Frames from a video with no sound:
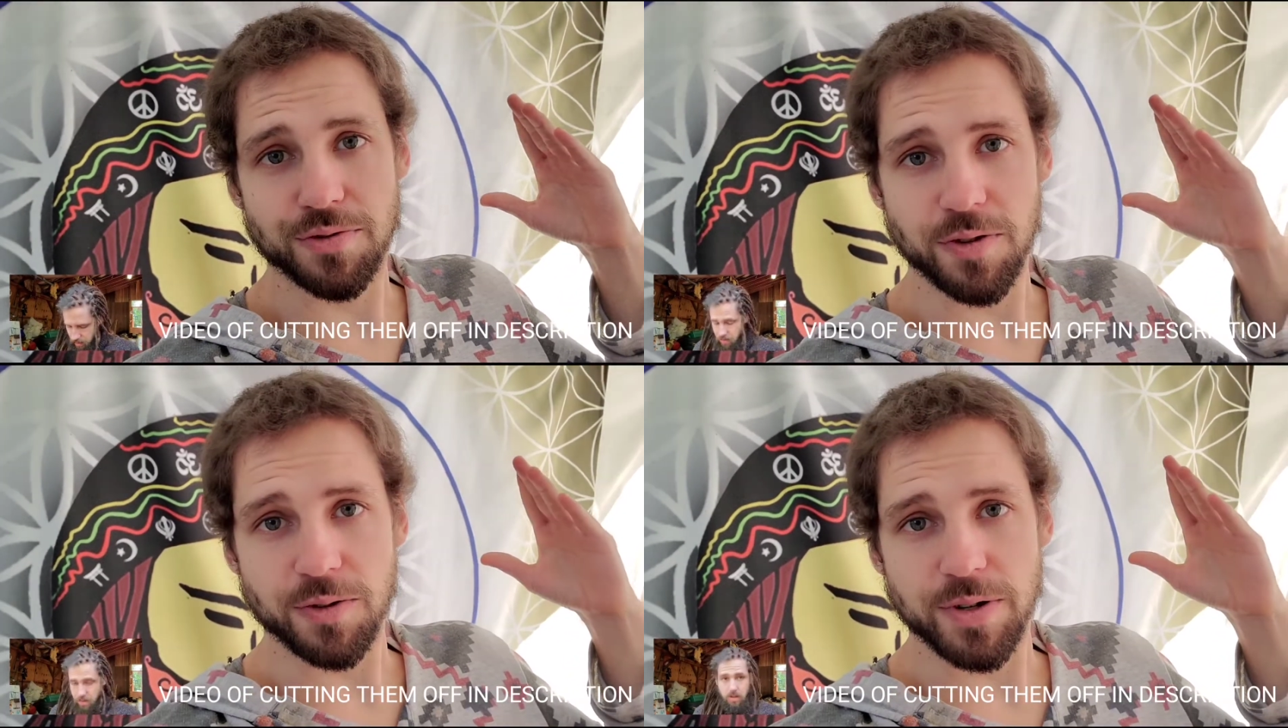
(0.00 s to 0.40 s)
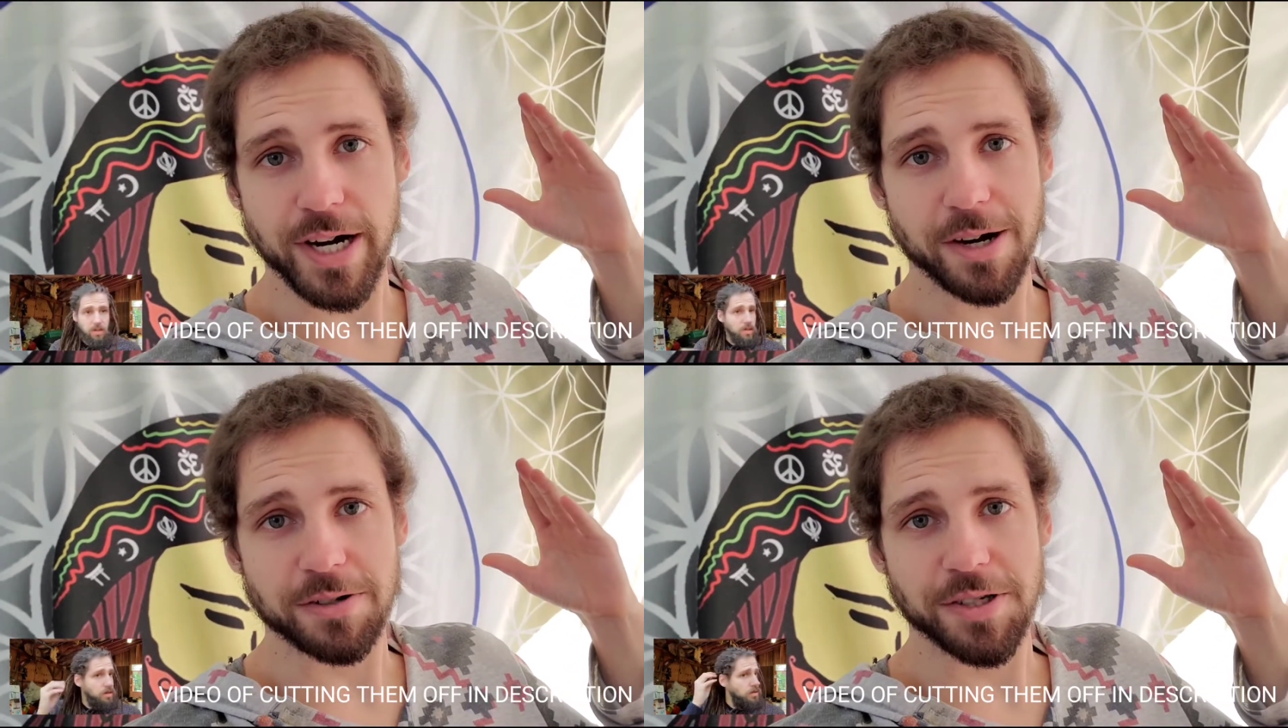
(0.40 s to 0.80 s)
for 3
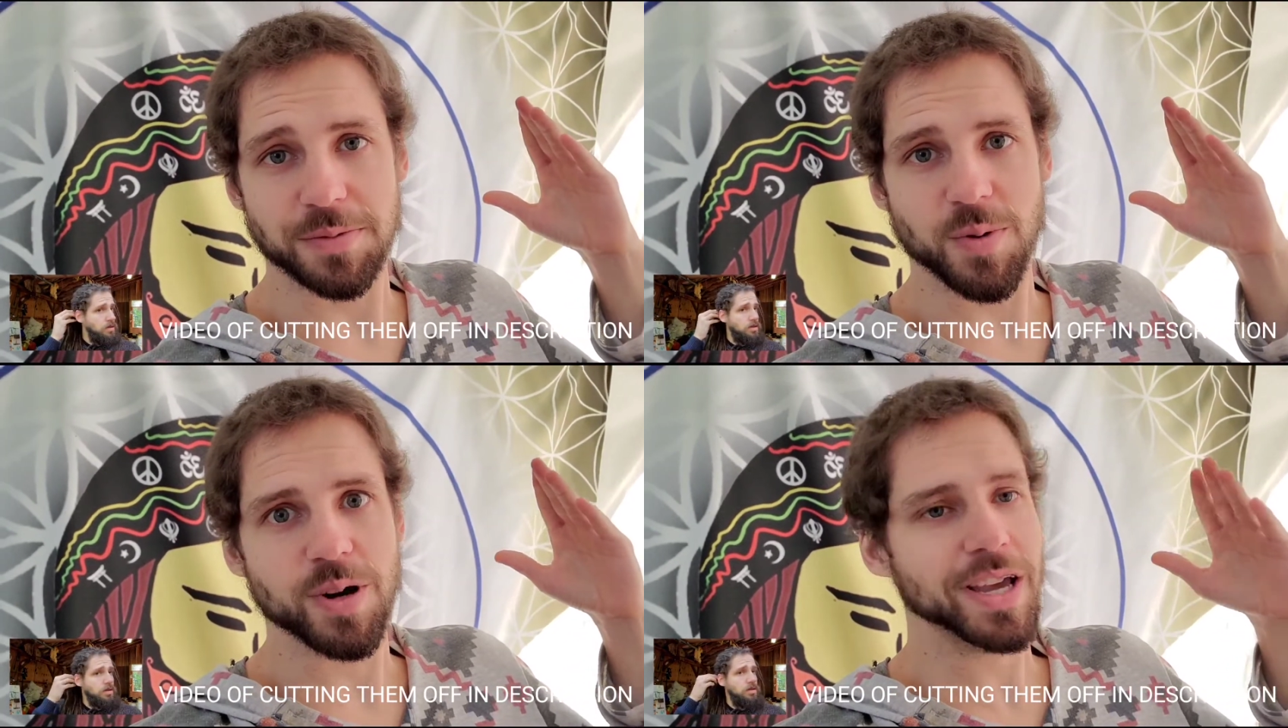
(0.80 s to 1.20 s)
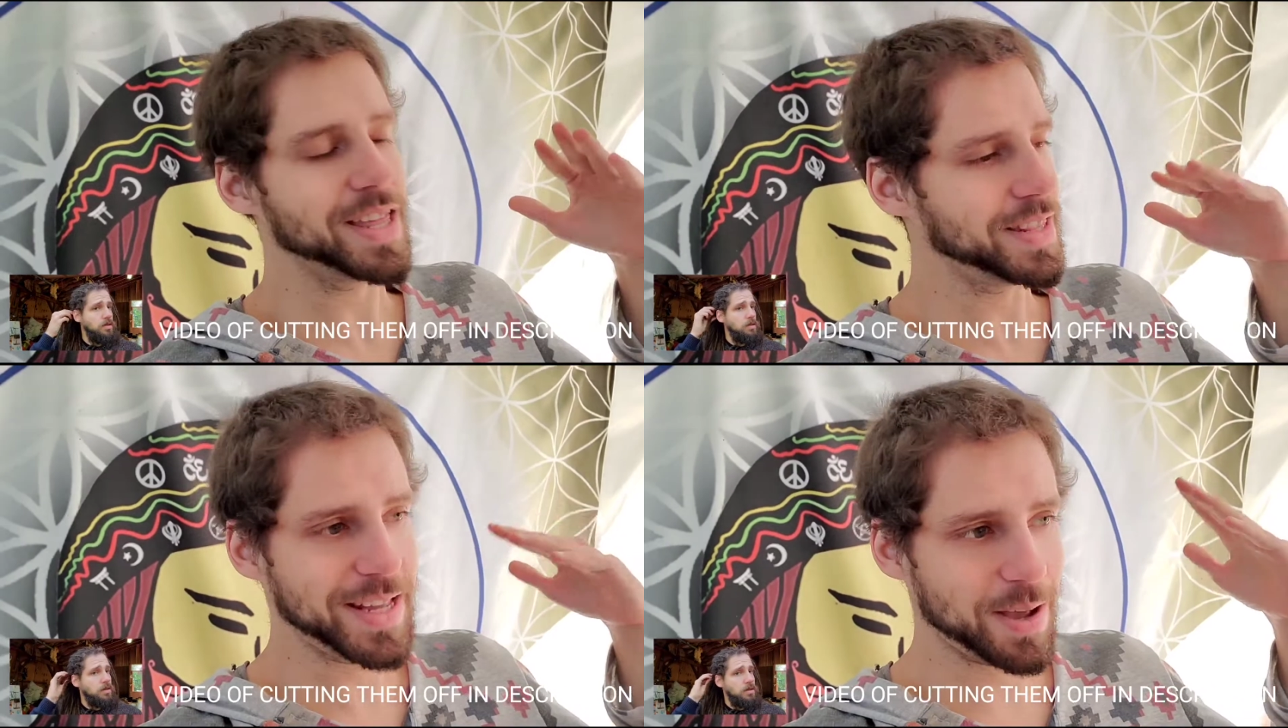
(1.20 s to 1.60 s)
hours this morning,
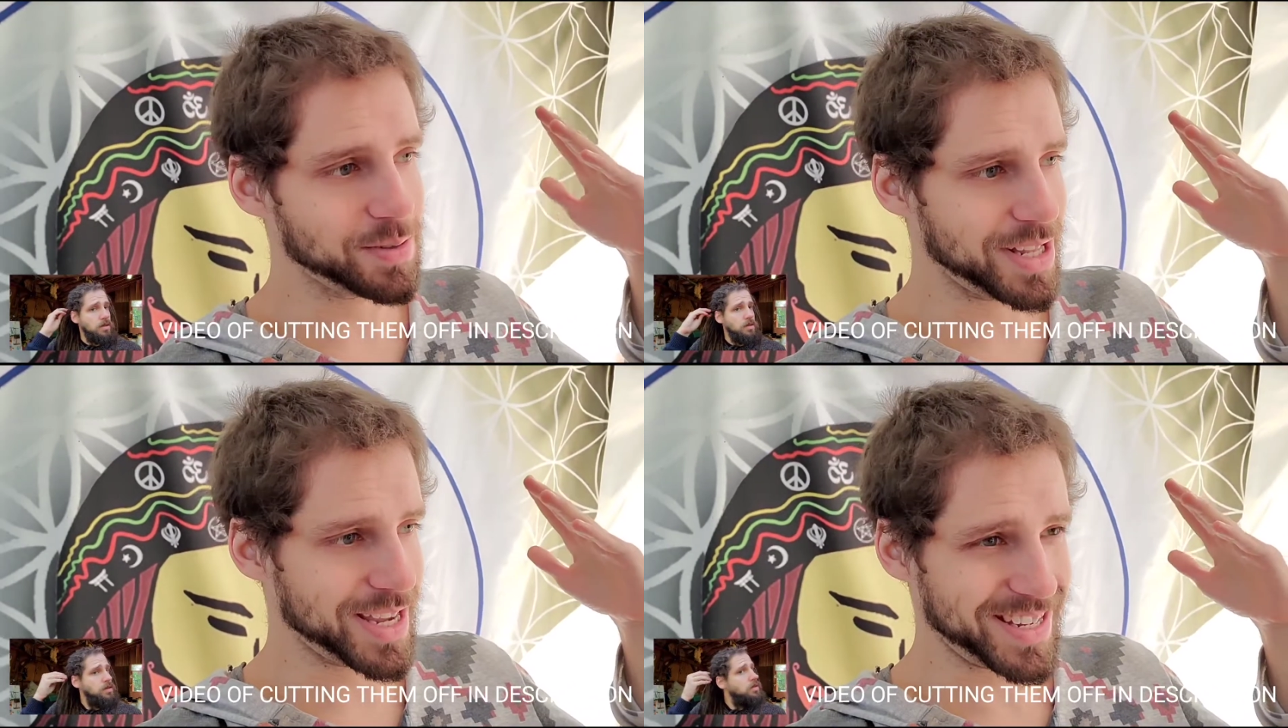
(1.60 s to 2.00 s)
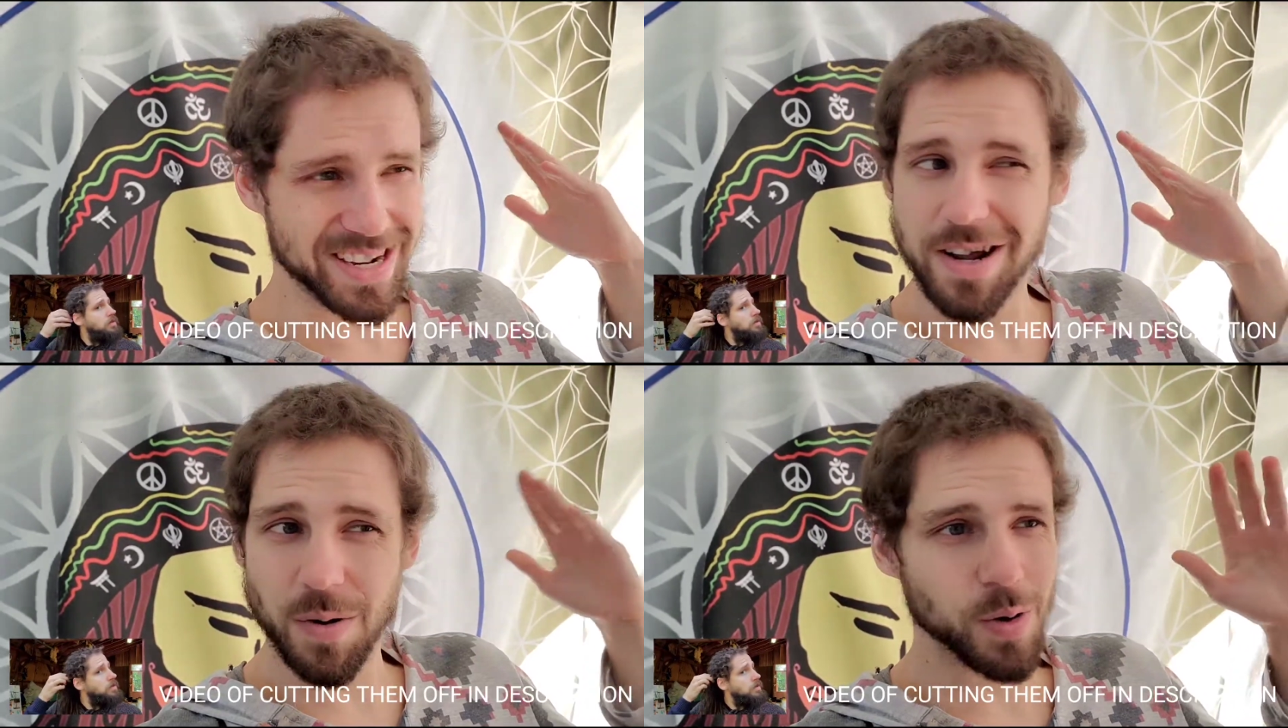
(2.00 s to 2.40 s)
and then I was like, you
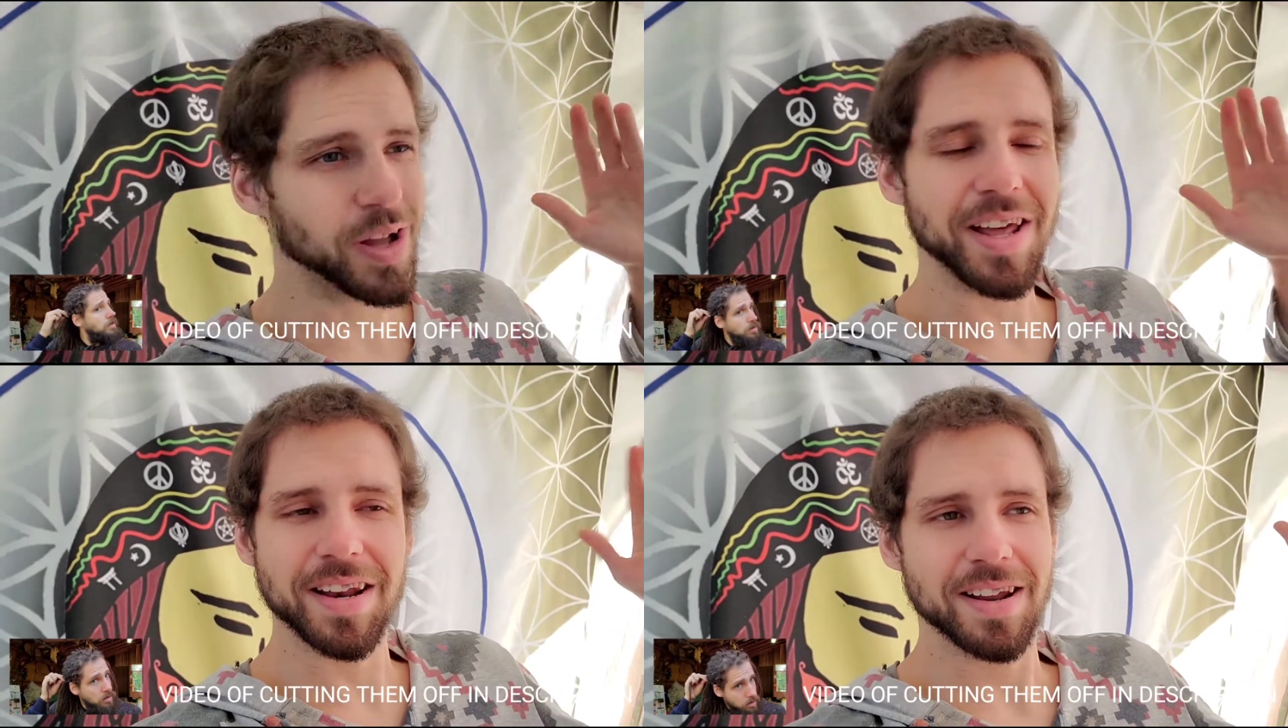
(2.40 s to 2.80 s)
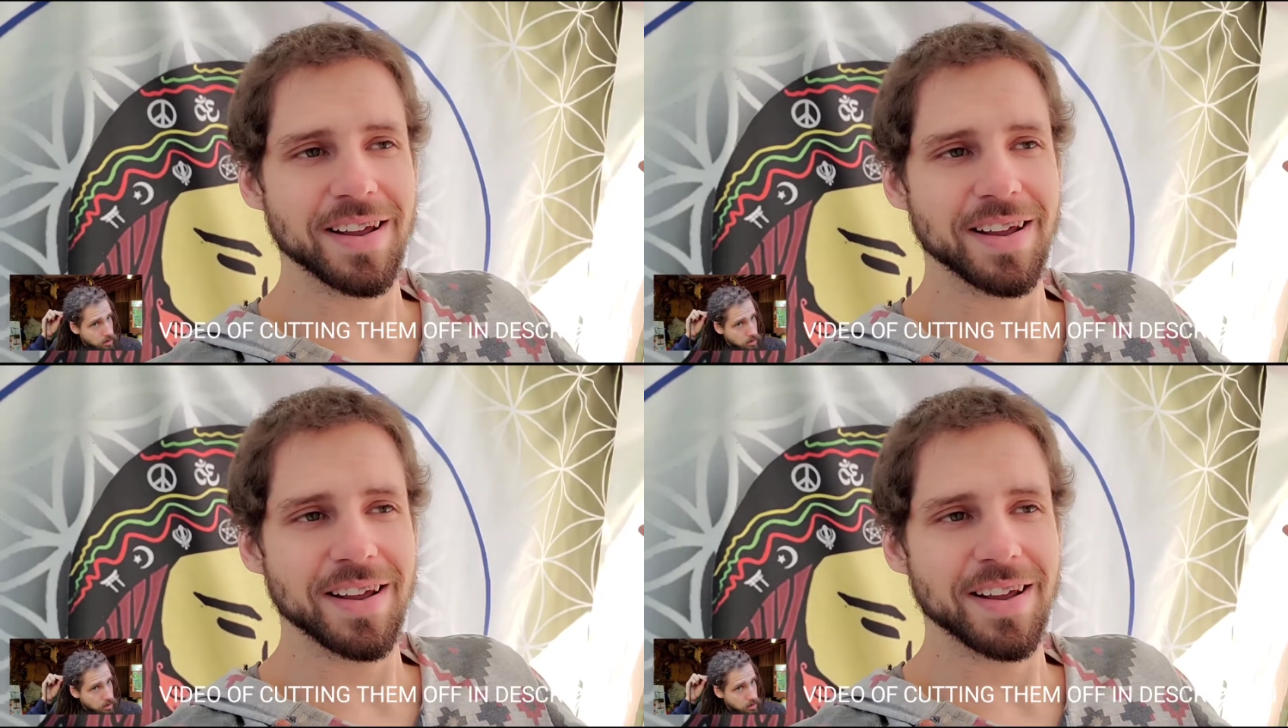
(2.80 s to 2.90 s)
know what?